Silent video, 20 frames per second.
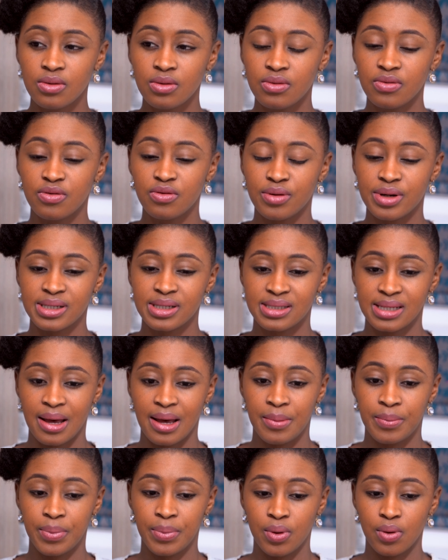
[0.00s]
For
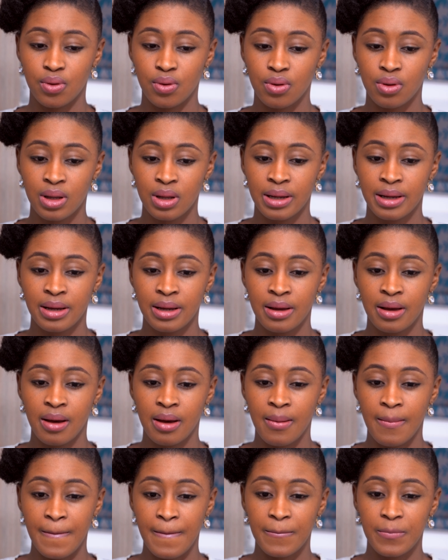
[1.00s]
example,
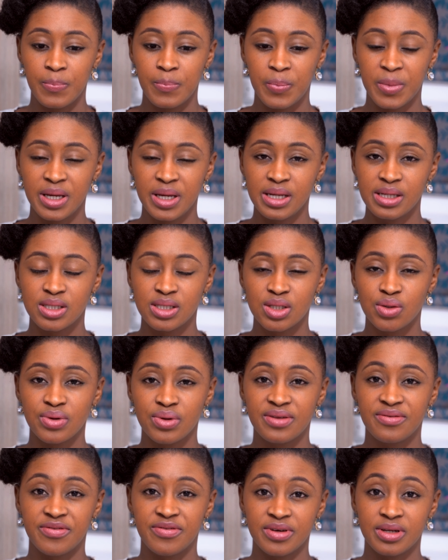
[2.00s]
me
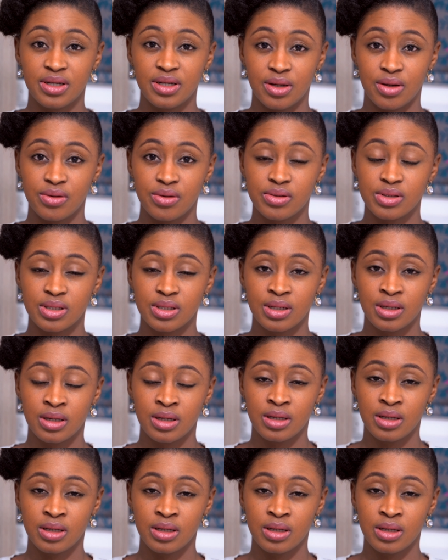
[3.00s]
doing videos